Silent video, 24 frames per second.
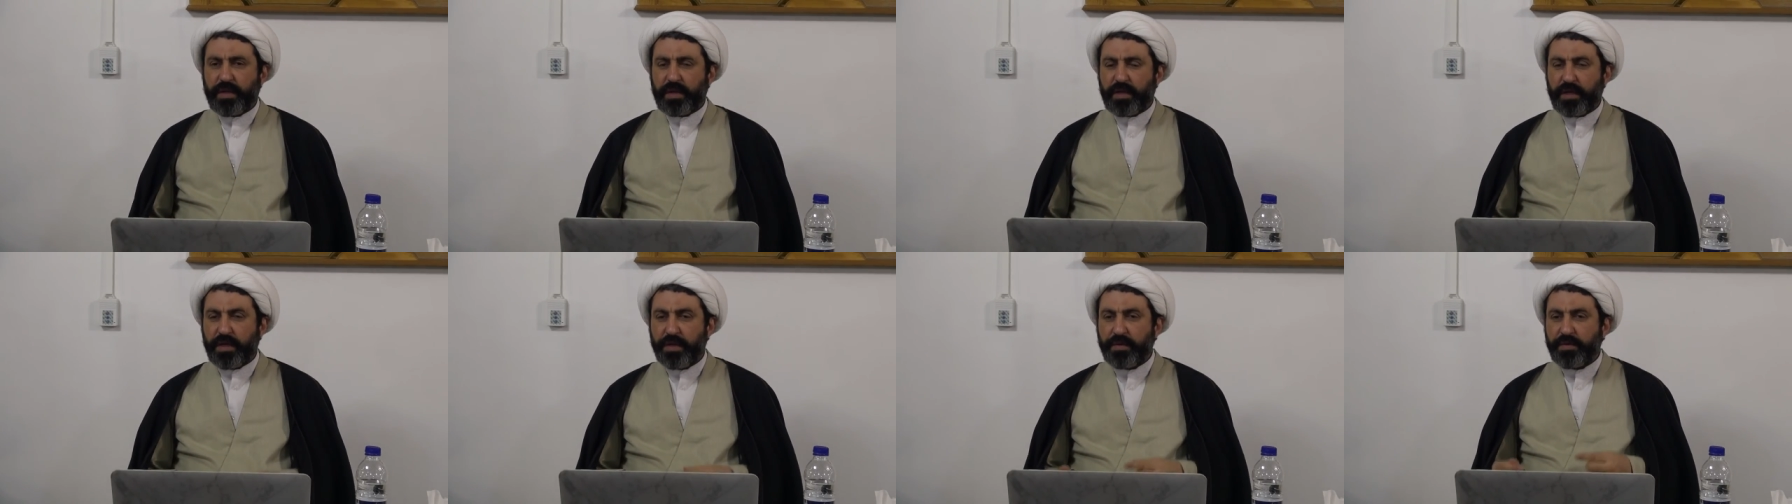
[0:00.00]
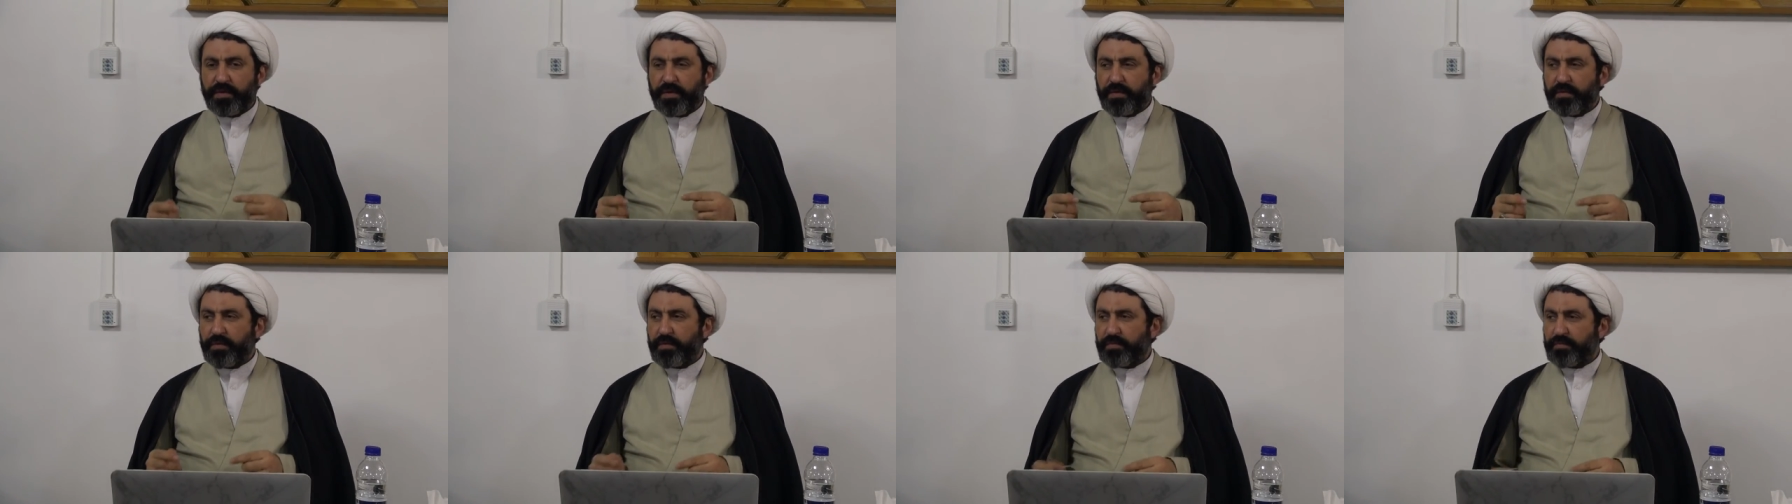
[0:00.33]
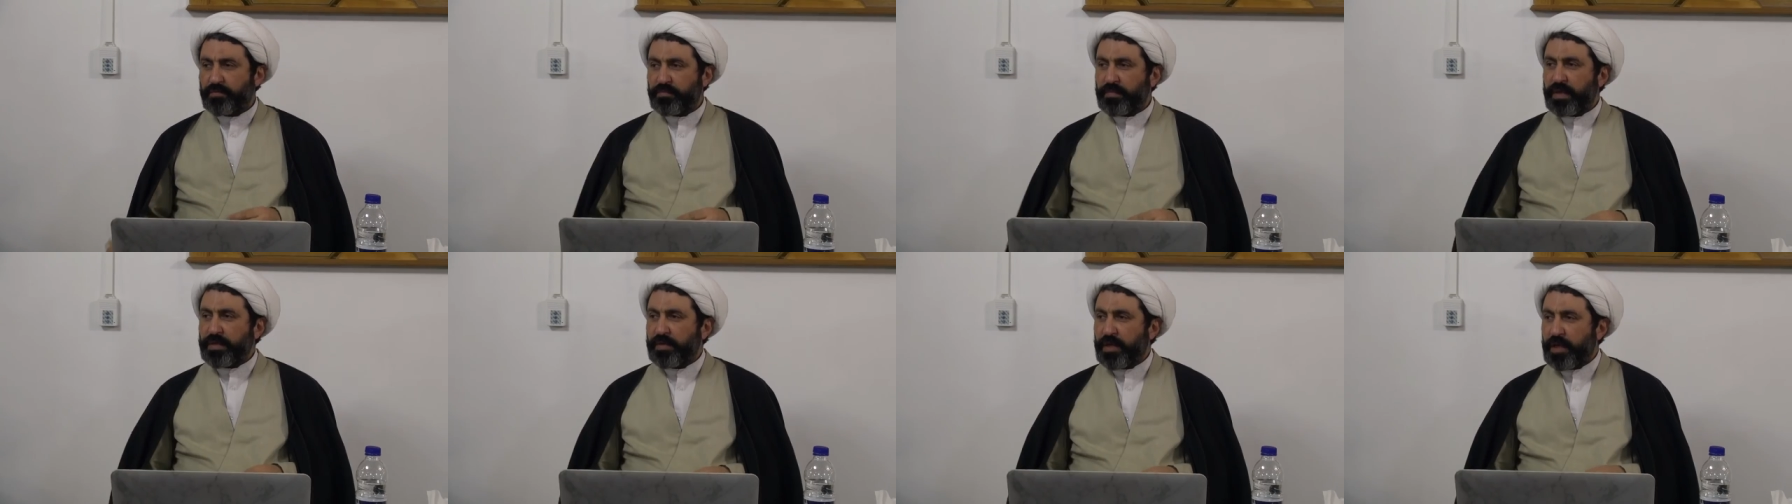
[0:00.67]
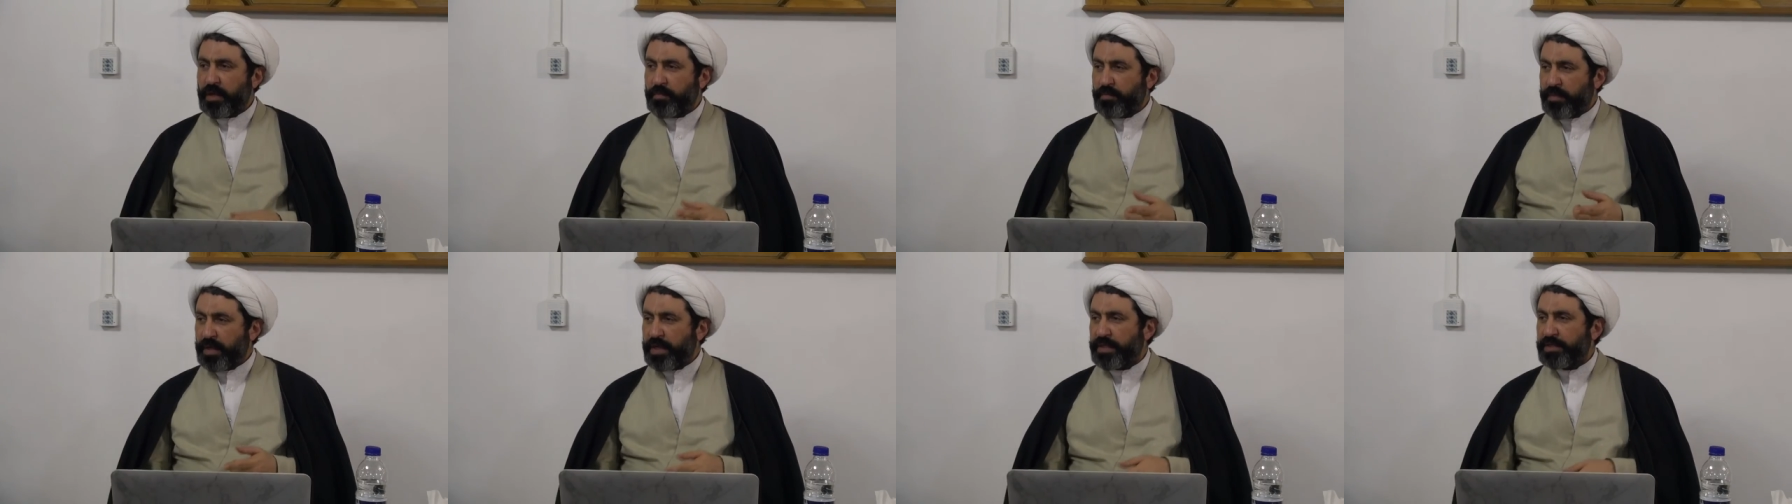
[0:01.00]
he,
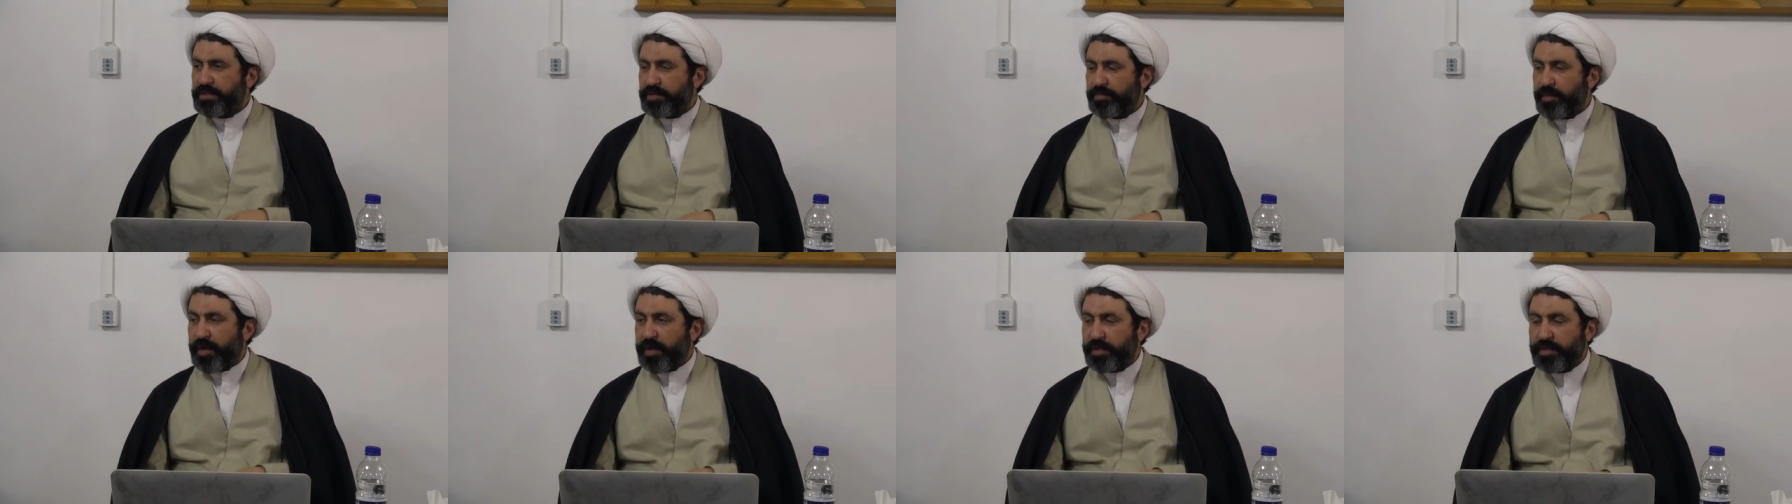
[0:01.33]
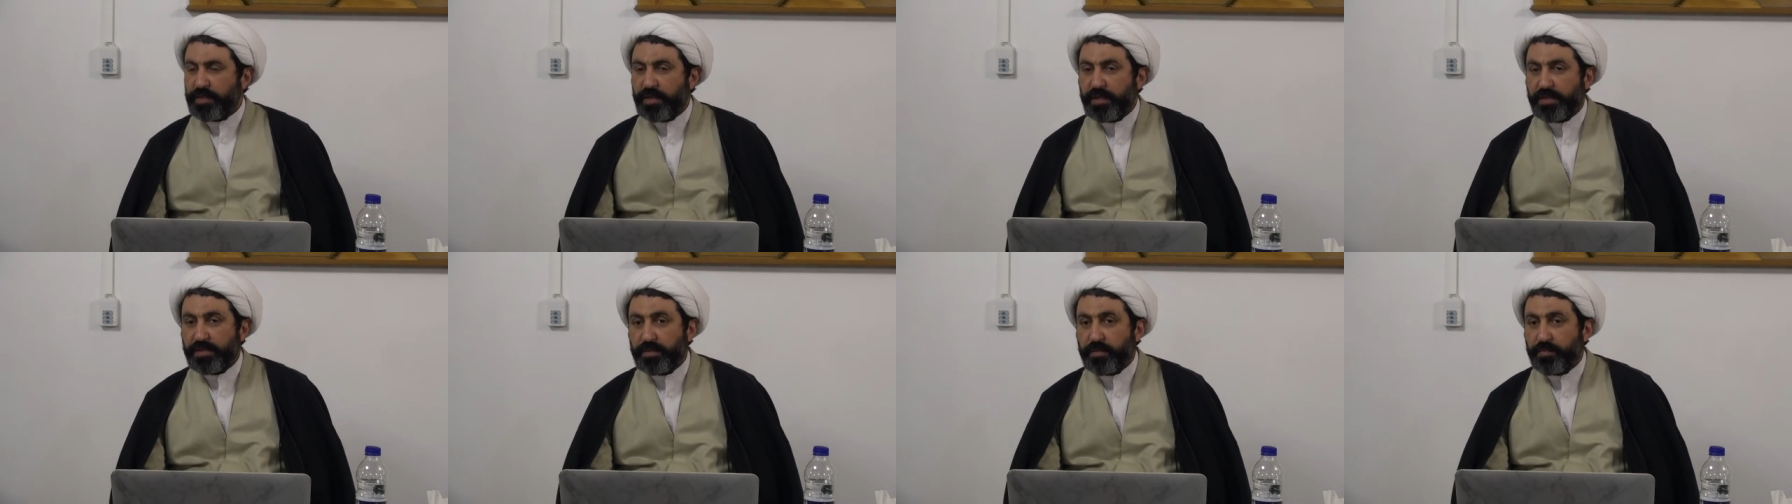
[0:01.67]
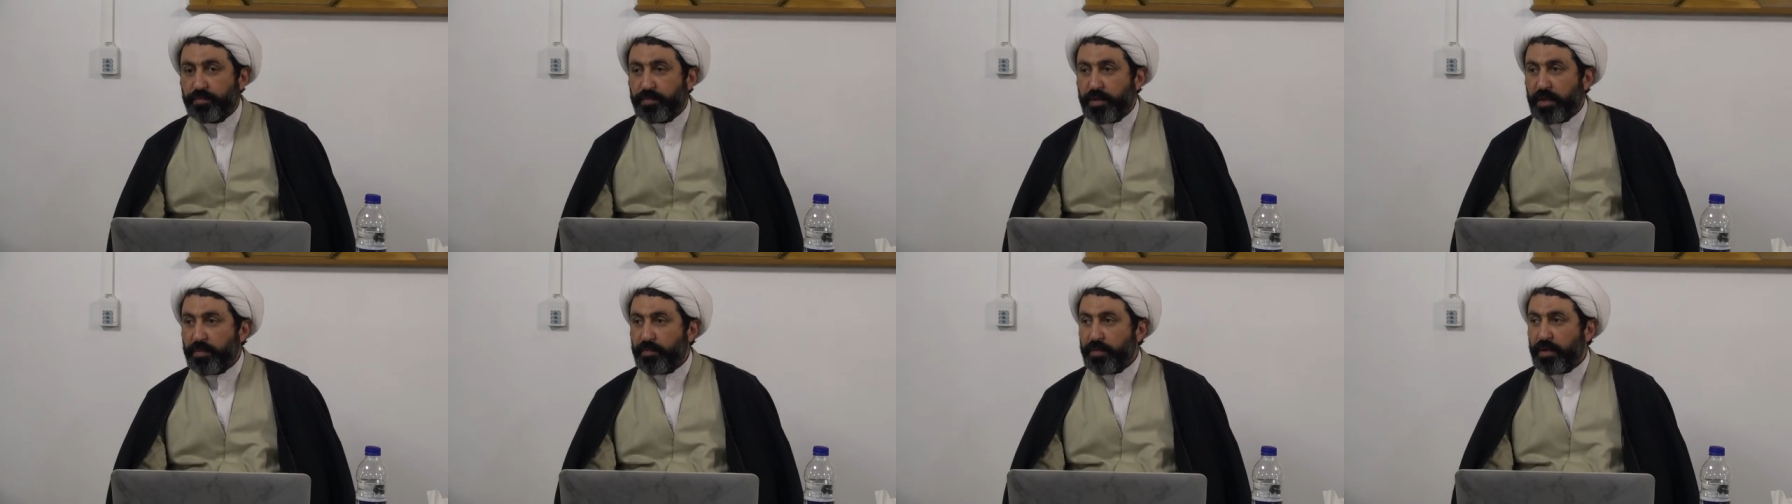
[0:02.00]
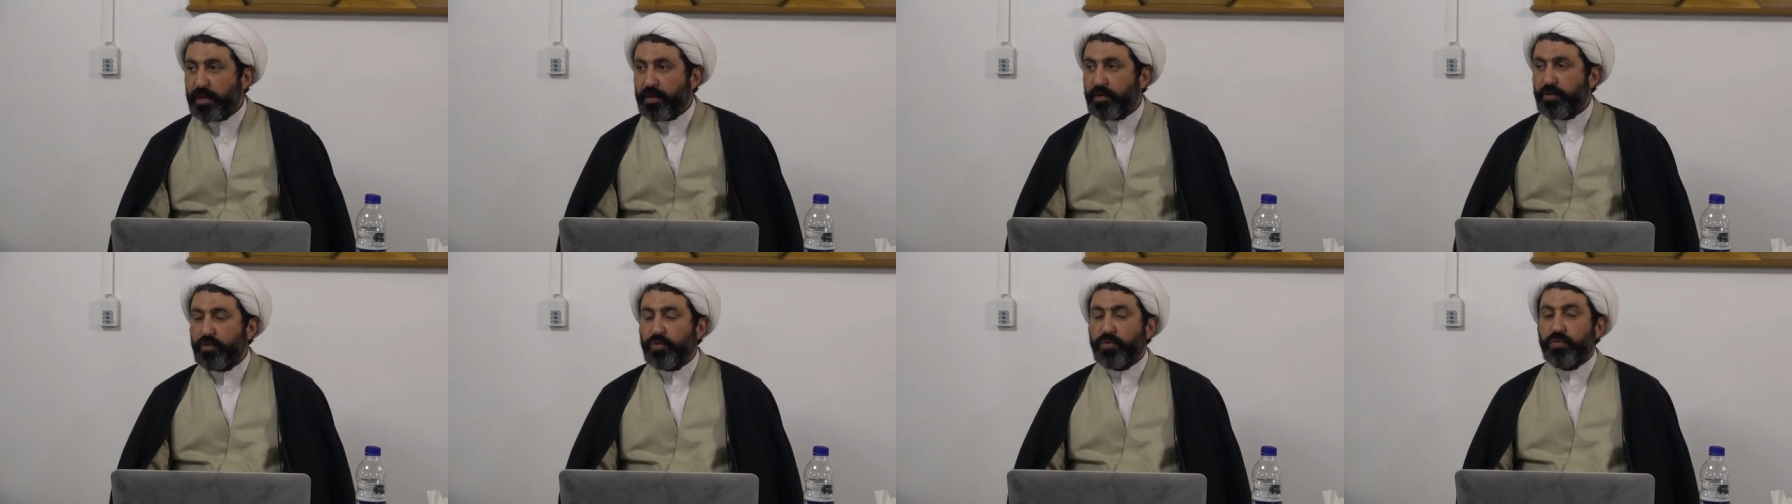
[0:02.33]
he means by this
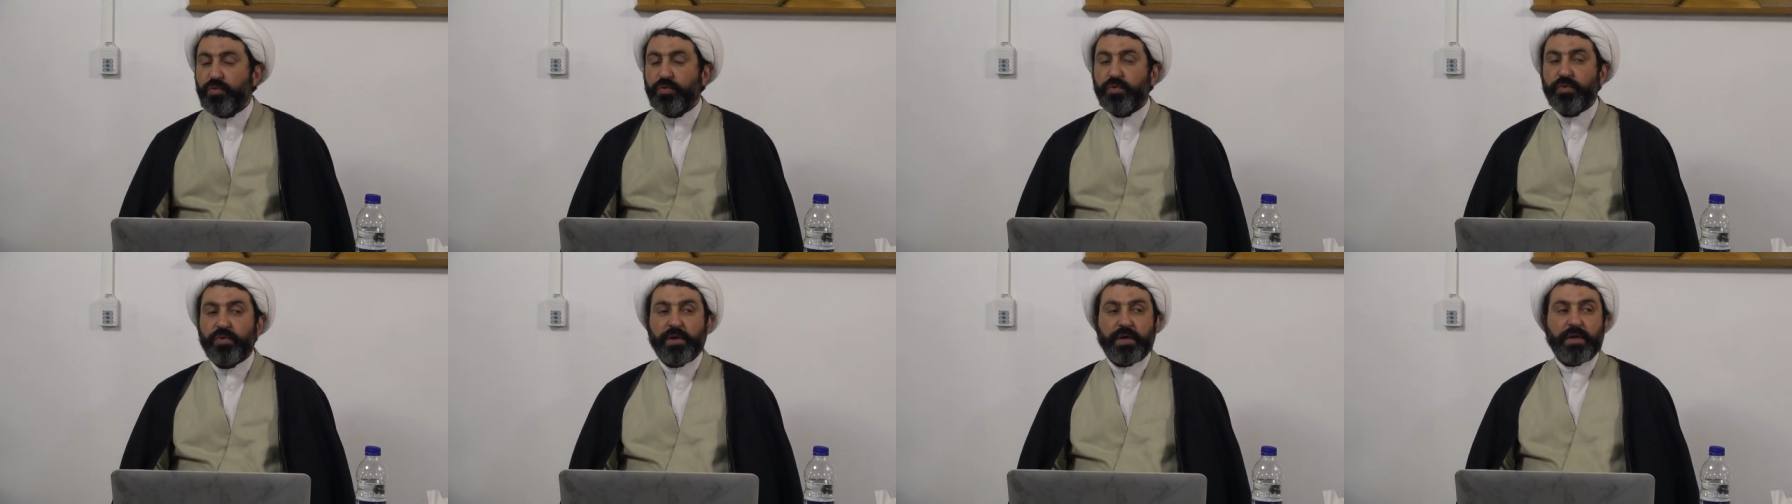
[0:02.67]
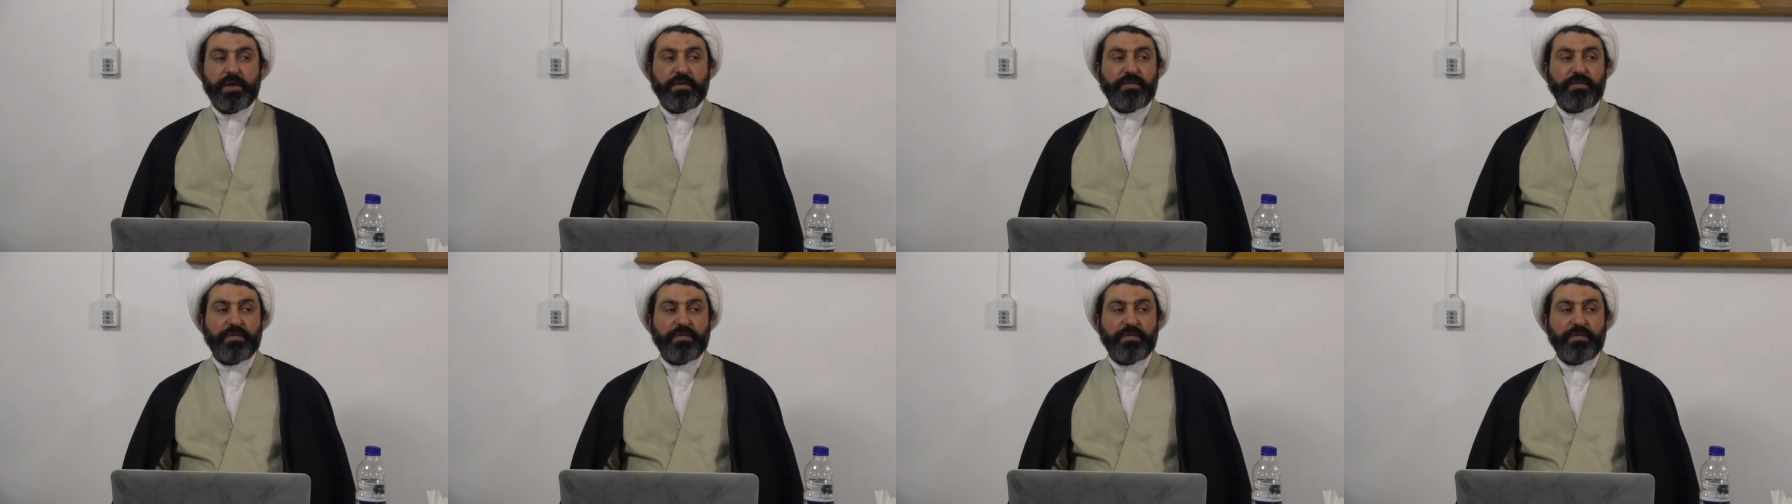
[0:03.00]
people who